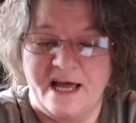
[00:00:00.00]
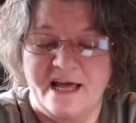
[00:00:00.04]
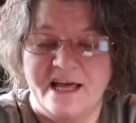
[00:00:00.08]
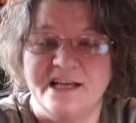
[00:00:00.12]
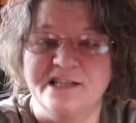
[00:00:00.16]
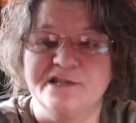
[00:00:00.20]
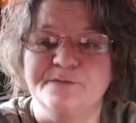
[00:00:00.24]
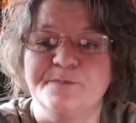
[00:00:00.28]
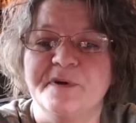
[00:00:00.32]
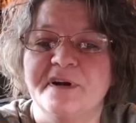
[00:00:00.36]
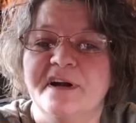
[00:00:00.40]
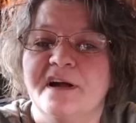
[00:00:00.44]

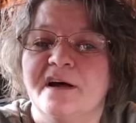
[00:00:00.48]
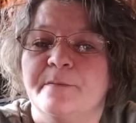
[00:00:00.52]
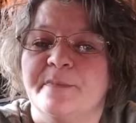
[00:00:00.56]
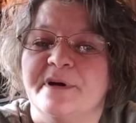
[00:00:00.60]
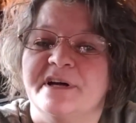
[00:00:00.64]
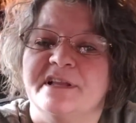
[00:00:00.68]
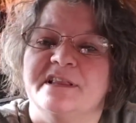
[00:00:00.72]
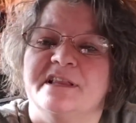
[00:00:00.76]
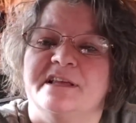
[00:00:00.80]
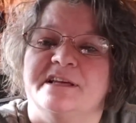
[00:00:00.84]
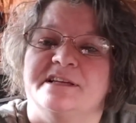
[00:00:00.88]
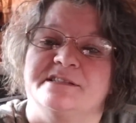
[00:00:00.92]
It's been on
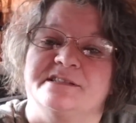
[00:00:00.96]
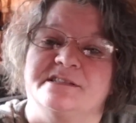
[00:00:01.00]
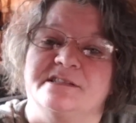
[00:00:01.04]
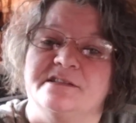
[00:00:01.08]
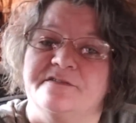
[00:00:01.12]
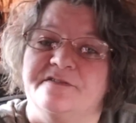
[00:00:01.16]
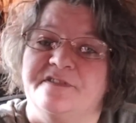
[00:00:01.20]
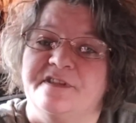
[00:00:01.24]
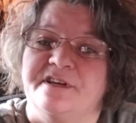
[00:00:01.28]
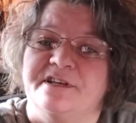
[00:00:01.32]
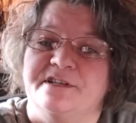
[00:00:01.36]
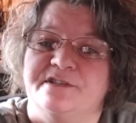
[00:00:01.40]
my list
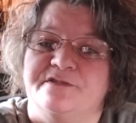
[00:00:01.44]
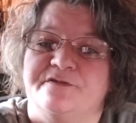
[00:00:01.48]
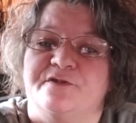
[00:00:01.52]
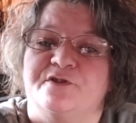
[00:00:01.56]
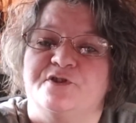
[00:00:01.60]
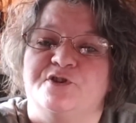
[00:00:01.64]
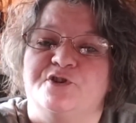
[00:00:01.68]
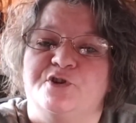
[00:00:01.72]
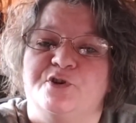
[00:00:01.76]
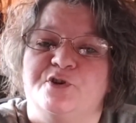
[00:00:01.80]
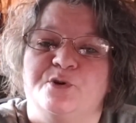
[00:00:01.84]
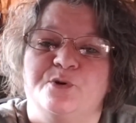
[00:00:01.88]
of things for
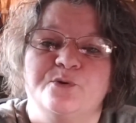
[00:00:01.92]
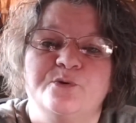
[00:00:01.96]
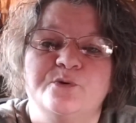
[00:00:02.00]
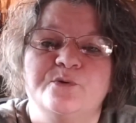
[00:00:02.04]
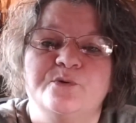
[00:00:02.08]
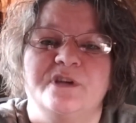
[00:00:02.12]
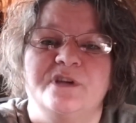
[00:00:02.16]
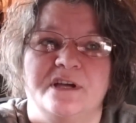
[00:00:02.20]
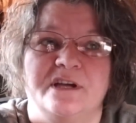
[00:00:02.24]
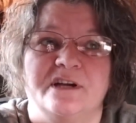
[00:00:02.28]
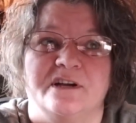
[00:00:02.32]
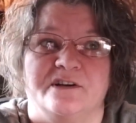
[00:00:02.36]
2
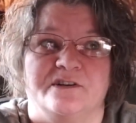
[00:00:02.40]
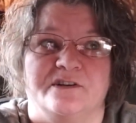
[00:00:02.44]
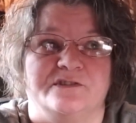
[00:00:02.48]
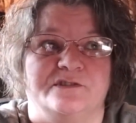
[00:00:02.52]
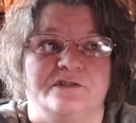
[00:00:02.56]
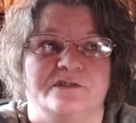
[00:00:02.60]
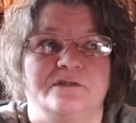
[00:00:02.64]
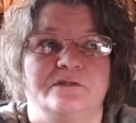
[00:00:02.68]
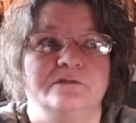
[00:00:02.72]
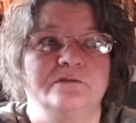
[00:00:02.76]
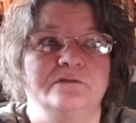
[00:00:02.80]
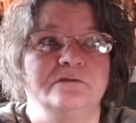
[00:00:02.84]

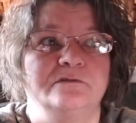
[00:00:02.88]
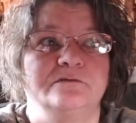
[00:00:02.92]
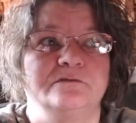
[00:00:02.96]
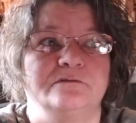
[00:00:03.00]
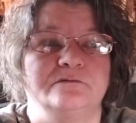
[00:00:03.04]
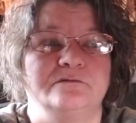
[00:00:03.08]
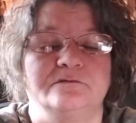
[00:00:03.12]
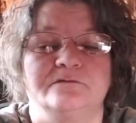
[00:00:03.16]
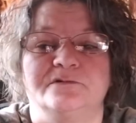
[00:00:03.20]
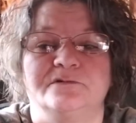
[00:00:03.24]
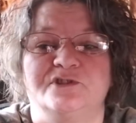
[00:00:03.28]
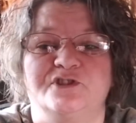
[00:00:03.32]
years.
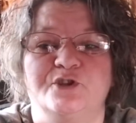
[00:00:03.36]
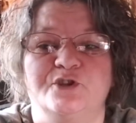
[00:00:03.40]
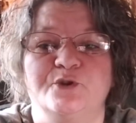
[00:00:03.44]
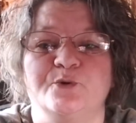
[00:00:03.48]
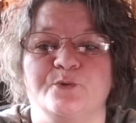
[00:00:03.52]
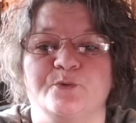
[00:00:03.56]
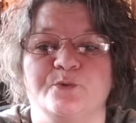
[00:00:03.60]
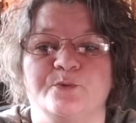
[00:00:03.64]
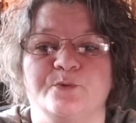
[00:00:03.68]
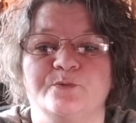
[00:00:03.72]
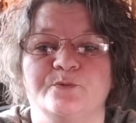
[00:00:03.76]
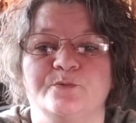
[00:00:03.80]

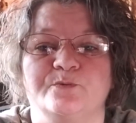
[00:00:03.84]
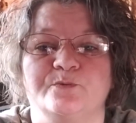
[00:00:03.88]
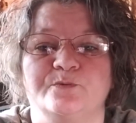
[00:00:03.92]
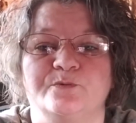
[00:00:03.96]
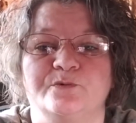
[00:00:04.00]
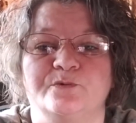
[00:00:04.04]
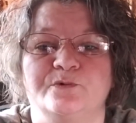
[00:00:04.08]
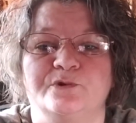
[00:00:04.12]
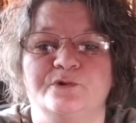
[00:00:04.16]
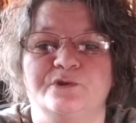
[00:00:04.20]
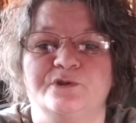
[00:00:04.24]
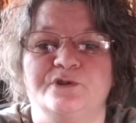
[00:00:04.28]
2
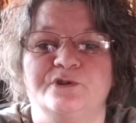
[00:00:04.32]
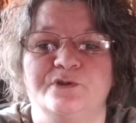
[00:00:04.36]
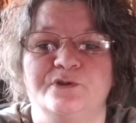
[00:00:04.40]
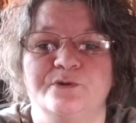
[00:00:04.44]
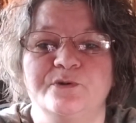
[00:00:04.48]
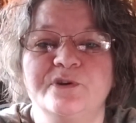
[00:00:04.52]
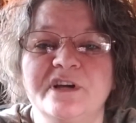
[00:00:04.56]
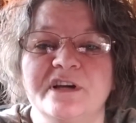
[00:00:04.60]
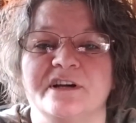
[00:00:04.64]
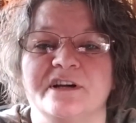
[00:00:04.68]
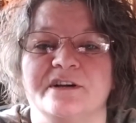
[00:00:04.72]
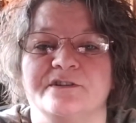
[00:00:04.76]

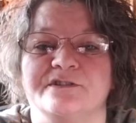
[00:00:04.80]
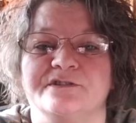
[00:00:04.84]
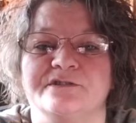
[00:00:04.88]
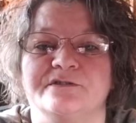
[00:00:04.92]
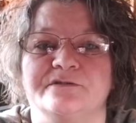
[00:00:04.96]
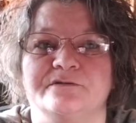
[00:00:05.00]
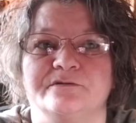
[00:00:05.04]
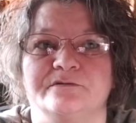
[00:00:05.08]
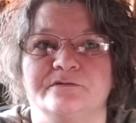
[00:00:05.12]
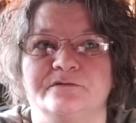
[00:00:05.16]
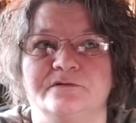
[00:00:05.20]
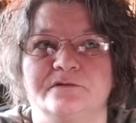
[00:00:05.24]
years.
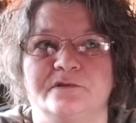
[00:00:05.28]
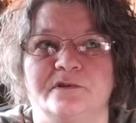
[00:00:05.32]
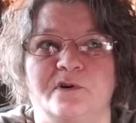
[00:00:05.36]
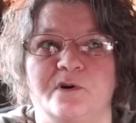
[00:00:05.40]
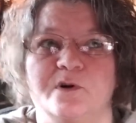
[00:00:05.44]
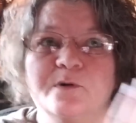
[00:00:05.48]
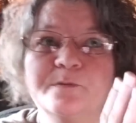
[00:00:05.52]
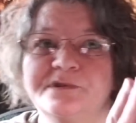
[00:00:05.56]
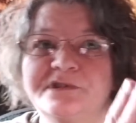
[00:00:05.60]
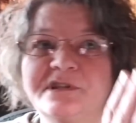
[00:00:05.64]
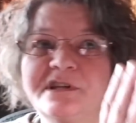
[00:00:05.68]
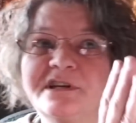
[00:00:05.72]
Go
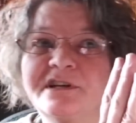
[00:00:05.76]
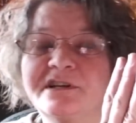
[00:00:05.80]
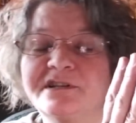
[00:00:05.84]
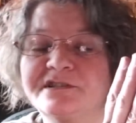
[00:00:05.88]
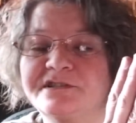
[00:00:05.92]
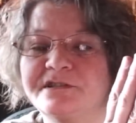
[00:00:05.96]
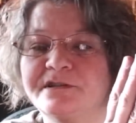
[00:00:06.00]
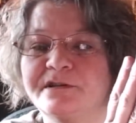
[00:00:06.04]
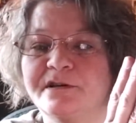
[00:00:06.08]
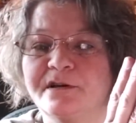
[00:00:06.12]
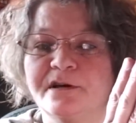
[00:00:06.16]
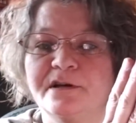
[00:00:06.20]

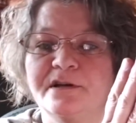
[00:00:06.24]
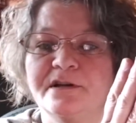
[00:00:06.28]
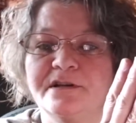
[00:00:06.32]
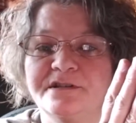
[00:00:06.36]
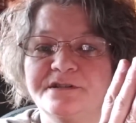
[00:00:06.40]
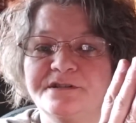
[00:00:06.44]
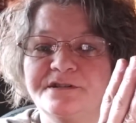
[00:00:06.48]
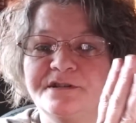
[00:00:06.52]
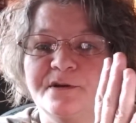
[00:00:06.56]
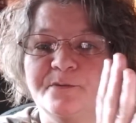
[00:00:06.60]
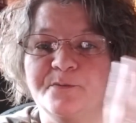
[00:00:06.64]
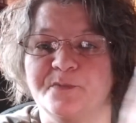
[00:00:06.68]
upstairs.
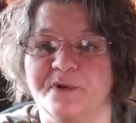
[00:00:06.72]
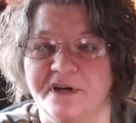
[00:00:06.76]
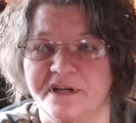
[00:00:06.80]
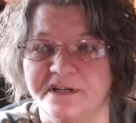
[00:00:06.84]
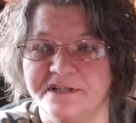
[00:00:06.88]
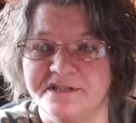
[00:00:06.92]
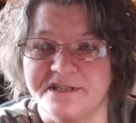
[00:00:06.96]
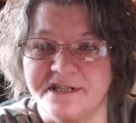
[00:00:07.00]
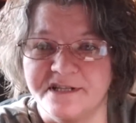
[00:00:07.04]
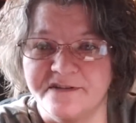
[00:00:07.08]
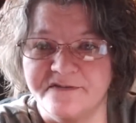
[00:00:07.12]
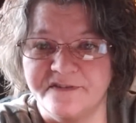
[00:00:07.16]
Start bringing
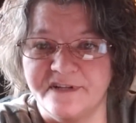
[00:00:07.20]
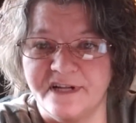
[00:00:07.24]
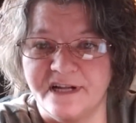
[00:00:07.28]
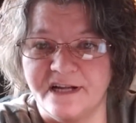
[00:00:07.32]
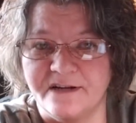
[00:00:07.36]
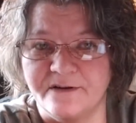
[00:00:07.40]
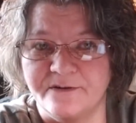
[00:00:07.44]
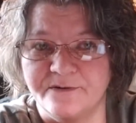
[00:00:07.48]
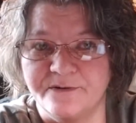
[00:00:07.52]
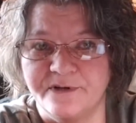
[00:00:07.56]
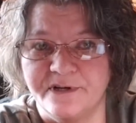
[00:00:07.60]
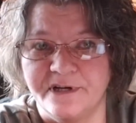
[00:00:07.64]
stuff
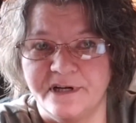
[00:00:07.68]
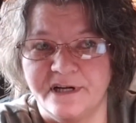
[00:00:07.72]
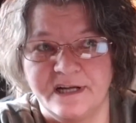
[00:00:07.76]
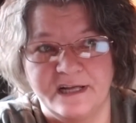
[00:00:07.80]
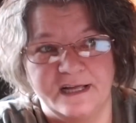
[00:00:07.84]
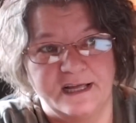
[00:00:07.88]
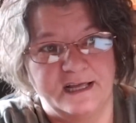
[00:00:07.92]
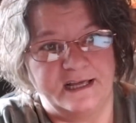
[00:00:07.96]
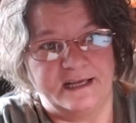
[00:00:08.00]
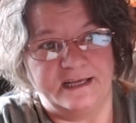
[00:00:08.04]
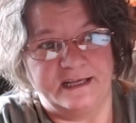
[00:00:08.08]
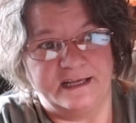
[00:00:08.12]
down.
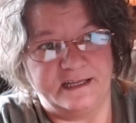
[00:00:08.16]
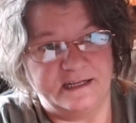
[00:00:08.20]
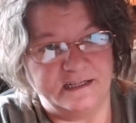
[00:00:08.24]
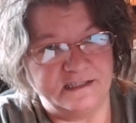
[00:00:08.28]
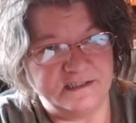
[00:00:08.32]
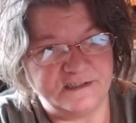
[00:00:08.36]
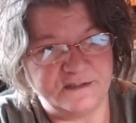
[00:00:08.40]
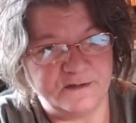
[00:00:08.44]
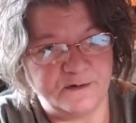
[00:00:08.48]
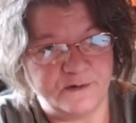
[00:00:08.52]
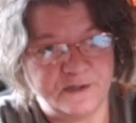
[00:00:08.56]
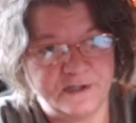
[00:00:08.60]
Get it
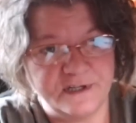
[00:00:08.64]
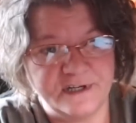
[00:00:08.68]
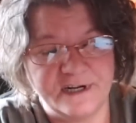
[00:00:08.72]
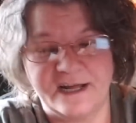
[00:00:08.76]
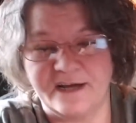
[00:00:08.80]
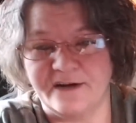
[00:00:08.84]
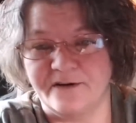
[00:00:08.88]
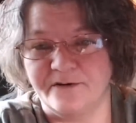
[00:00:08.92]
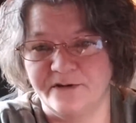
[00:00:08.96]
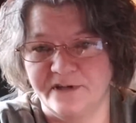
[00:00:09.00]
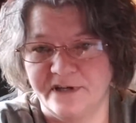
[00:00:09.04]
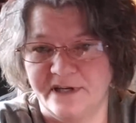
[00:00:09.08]
sorted
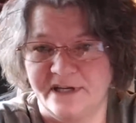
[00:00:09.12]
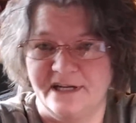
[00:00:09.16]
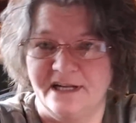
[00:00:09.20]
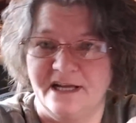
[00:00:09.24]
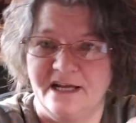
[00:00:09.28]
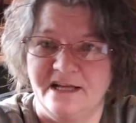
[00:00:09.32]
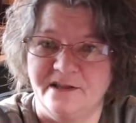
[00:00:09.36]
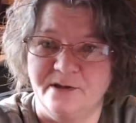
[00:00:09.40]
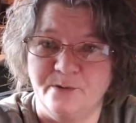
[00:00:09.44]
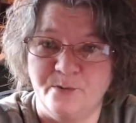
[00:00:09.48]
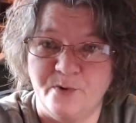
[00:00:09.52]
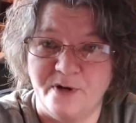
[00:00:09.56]
out. Get it
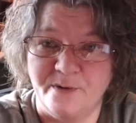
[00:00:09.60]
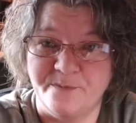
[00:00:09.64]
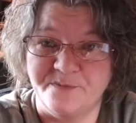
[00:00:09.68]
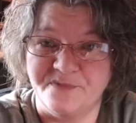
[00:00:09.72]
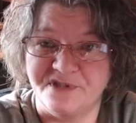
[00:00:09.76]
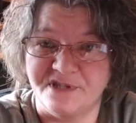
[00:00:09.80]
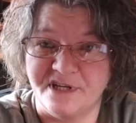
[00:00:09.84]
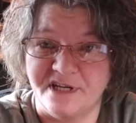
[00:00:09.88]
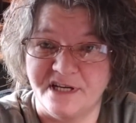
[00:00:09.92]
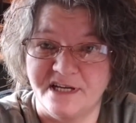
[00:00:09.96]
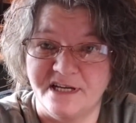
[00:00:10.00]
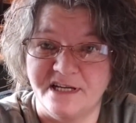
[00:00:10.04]
on the
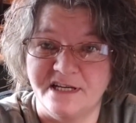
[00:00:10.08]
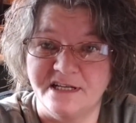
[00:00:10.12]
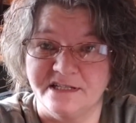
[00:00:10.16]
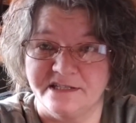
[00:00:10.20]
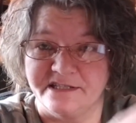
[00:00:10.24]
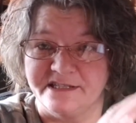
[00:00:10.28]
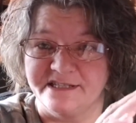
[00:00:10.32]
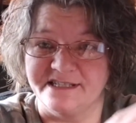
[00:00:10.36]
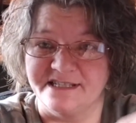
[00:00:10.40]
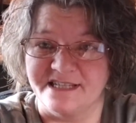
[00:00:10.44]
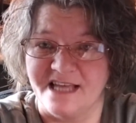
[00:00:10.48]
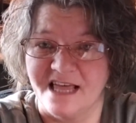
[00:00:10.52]
website.
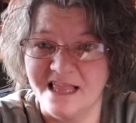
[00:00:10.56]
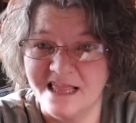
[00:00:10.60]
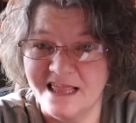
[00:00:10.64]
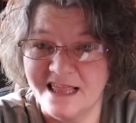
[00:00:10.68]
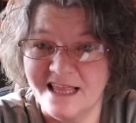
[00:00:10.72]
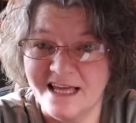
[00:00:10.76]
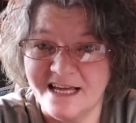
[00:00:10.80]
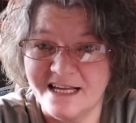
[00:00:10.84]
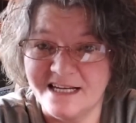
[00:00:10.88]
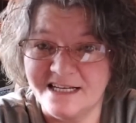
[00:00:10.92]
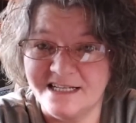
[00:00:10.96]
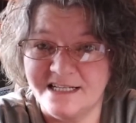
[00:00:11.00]
Settle
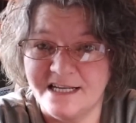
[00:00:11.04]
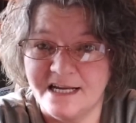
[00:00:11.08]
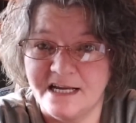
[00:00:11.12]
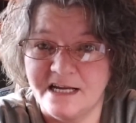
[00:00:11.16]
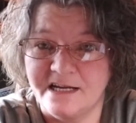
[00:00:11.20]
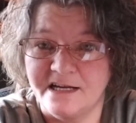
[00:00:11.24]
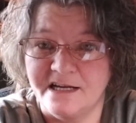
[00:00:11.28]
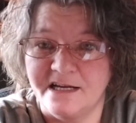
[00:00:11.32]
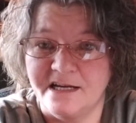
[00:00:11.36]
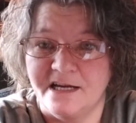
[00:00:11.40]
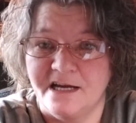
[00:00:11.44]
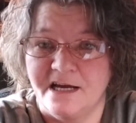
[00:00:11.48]
it.
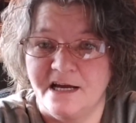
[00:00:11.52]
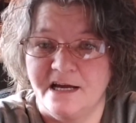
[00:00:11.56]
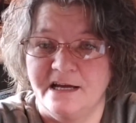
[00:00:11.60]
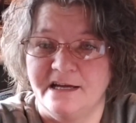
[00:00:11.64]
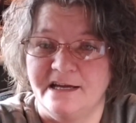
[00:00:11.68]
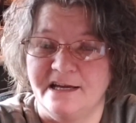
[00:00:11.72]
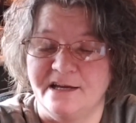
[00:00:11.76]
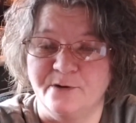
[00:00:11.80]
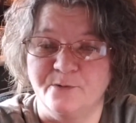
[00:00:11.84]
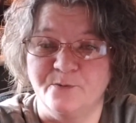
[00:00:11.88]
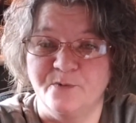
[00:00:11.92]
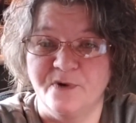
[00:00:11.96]

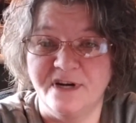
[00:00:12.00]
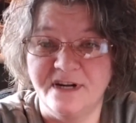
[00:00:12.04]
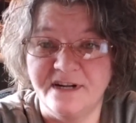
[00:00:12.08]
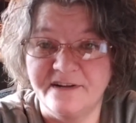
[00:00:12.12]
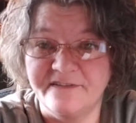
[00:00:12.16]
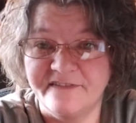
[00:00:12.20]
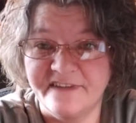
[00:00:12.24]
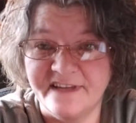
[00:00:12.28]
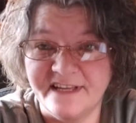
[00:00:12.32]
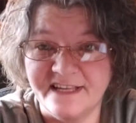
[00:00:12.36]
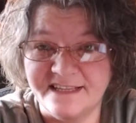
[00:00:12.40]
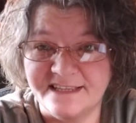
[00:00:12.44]
Get rid
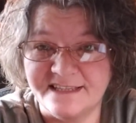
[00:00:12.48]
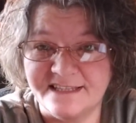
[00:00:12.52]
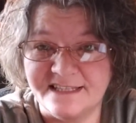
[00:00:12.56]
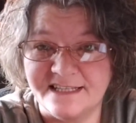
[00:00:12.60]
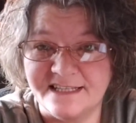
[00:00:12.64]
of it.